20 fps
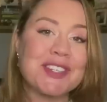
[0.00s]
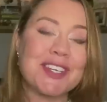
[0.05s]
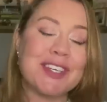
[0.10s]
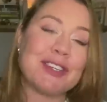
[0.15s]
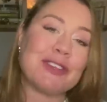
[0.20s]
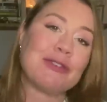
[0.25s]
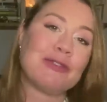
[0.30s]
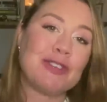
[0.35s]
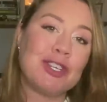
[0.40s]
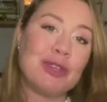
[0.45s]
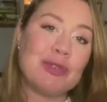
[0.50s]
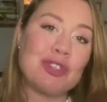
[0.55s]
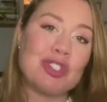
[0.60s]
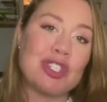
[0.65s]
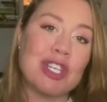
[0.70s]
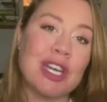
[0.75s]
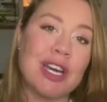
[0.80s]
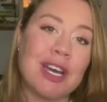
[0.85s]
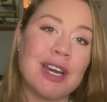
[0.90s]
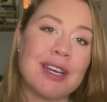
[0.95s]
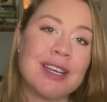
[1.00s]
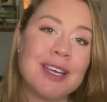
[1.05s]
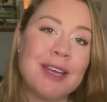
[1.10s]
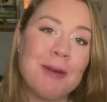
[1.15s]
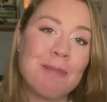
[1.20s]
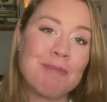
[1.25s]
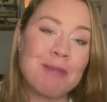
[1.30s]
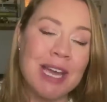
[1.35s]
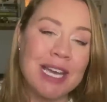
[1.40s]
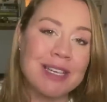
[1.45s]
in the future,
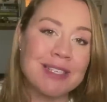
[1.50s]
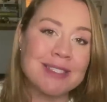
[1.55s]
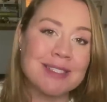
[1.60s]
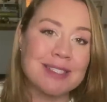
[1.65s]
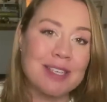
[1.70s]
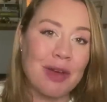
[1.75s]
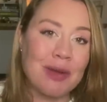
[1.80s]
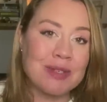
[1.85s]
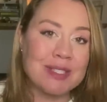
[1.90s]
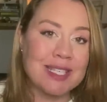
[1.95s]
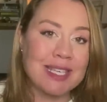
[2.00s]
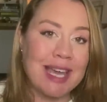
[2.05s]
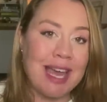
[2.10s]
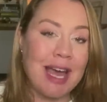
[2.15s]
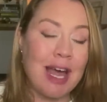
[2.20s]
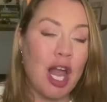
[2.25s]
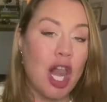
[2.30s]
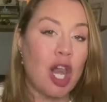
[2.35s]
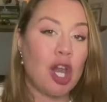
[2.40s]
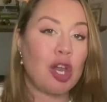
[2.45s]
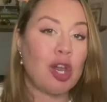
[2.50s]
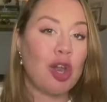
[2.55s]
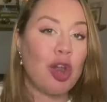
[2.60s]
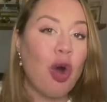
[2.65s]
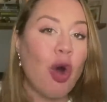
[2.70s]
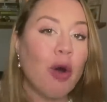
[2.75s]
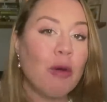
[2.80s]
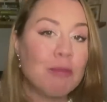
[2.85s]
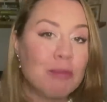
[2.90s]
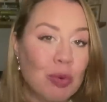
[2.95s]
Meghan's going to get a
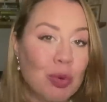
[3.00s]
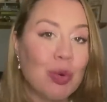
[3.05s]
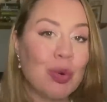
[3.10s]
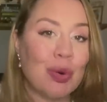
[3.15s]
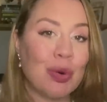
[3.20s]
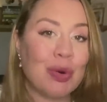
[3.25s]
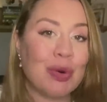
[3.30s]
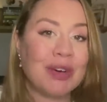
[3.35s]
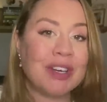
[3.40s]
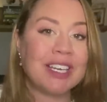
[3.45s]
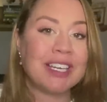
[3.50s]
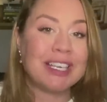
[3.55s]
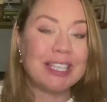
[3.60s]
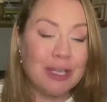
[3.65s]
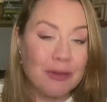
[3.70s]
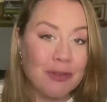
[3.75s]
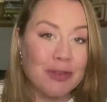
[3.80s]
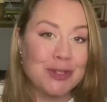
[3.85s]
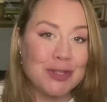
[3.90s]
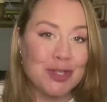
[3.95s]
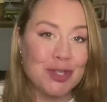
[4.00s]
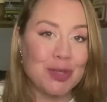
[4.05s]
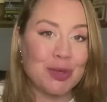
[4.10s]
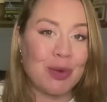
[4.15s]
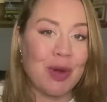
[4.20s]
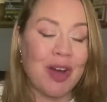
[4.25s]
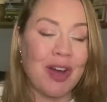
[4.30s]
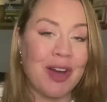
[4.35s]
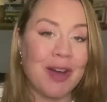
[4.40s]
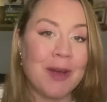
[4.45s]
lot more given to
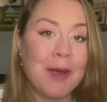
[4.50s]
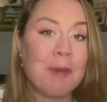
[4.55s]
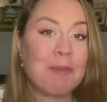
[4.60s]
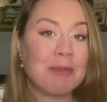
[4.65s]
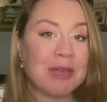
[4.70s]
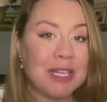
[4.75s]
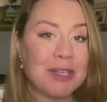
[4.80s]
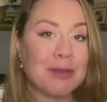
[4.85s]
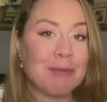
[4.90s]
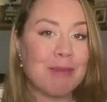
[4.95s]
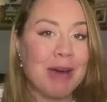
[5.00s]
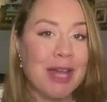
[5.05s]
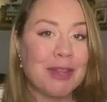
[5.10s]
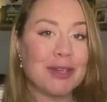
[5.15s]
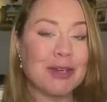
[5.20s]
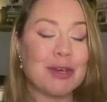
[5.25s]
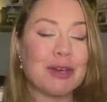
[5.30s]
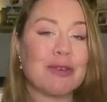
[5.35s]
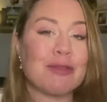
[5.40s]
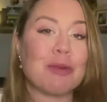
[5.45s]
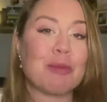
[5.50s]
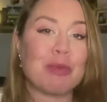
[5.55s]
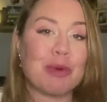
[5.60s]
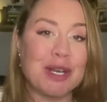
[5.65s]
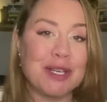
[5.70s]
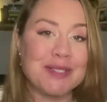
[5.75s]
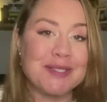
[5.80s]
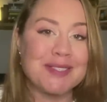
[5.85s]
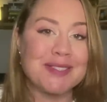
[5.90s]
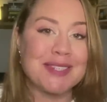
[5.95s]
her being the mother of a
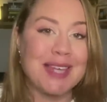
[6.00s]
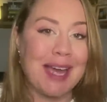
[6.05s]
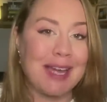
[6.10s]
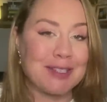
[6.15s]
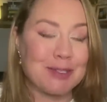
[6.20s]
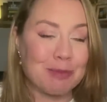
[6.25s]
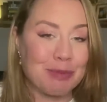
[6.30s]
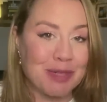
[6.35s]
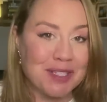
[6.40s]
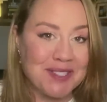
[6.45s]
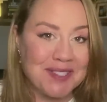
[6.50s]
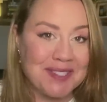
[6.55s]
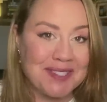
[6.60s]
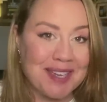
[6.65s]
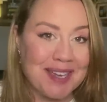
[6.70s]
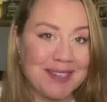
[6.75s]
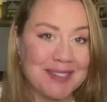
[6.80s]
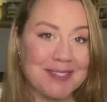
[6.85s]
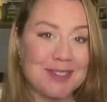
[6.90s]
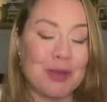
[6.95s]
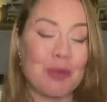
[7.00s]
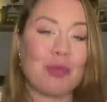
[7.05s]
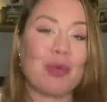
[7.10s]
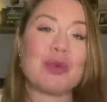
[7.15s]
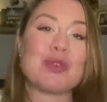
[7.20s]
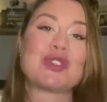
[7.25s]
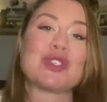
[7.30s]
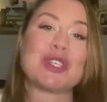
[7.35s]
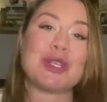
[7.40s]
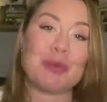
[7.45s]
prince and a princess than
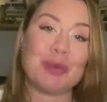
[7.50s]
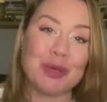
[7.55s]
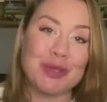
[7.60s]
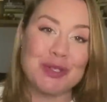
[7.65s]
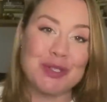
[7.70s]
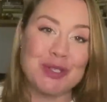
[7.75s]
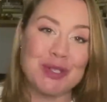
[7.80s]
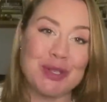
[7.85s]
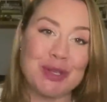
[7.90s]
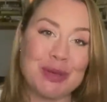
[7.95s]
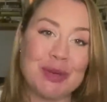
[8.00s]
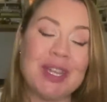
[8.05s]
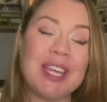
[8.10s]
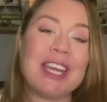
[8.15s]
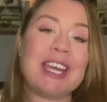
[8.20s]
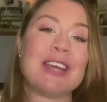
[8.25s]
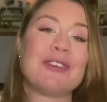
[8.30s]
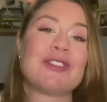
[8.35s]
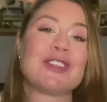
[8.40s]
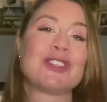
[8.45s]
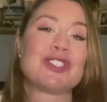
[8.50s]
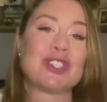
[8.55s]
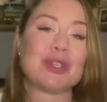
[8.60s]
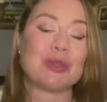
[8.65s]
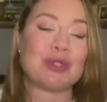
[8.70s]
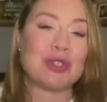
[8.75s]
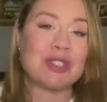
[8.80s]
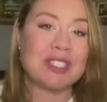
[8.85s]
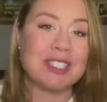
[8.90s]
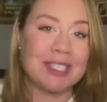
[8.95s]
what she would do if the
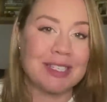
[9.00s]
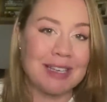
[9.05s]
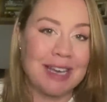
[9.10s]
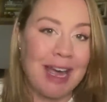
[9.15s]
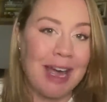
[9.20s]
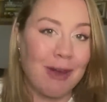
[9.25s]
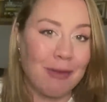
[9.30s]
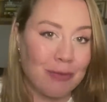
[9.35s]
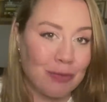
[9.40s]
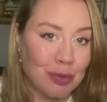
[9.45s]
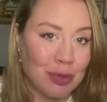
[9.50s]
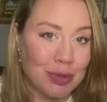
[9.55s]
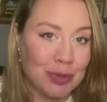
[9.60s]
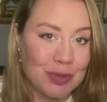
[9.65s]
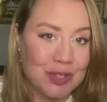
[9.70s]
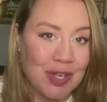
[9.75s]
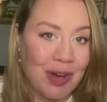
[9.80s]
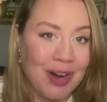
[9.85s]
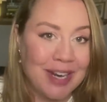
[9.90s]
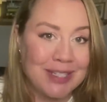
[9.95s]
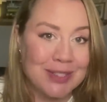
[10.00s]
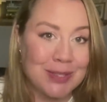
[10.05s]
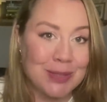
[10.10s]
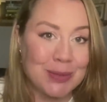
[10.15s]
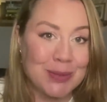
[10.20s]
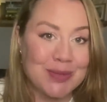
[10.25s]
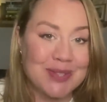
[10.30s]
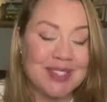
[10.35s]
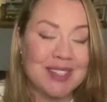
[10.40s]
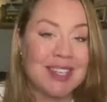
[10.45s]
children didn't have royal
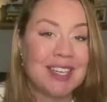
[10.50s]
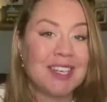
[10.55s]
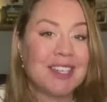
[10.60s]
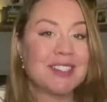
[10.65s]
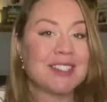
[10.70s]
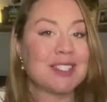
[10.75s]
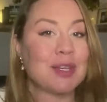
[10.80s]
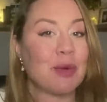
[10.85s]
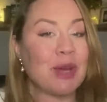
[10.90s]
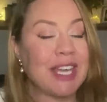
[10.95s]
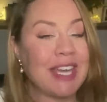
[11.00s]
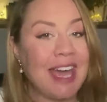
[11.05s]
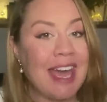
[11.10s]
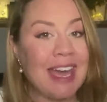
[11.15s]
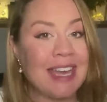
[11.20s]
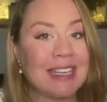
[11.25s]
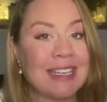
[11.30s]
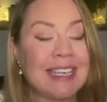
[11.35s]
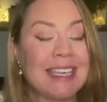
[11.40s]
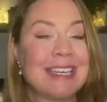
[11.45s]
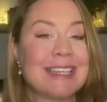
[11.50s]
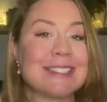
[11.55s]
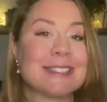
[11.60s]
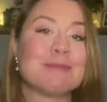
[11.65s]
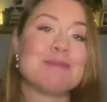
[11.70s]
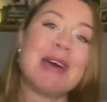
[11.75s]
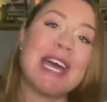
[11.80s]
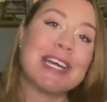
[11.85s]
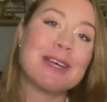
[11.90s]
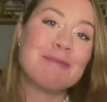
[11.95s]
titles. So again, is
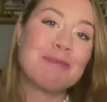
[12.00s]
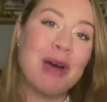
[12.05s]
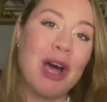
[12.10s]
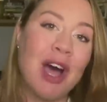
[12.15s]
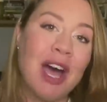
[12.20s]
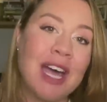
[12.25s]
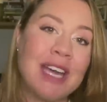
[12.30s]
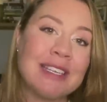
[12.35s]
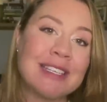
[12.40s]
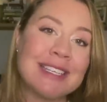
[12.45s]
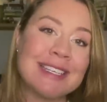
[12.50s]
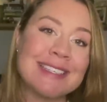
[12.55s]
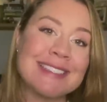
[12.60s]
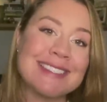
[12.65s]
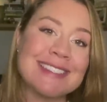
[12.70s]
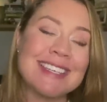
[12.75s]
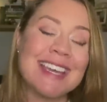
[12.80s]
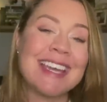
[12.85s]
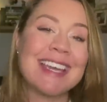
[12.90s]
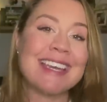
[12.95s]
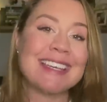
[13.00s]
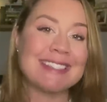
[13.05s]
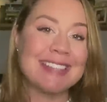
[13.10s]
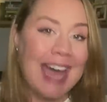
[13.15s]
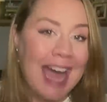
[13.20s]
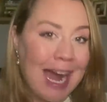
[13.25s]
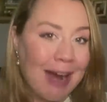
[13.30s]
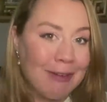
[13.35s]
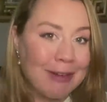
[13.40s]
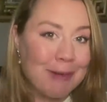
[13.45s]
Meghan behind this? Is
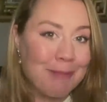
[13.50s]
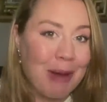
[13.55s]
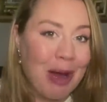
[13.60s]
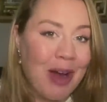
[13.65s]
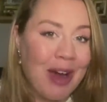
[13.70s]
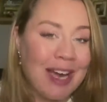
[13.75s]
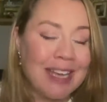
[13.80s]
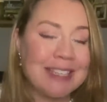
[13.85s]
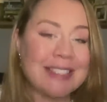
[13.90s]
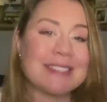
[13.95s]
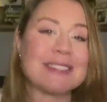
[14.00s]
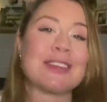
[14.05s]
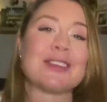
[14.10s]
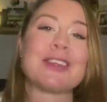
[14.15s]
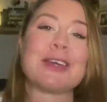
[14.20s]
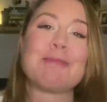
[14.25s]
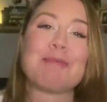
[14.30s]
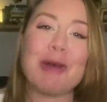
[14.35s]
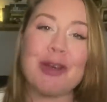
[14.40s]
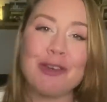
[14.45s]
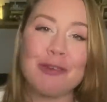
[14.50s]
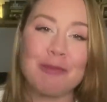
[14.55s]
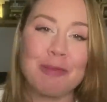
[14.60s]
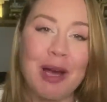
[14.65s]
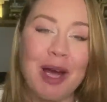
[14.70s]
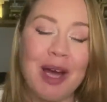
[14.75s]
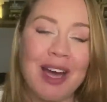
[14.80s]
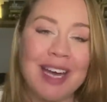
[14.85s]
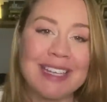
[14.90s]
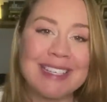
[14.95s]
Harry behind this? Are they both
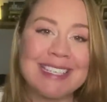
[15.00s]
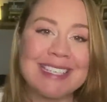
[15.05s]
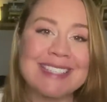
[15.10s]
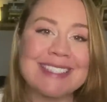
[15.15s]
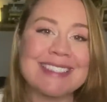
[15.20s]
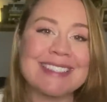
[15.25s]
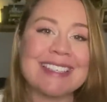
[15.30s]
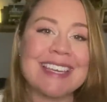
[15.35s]
behind this?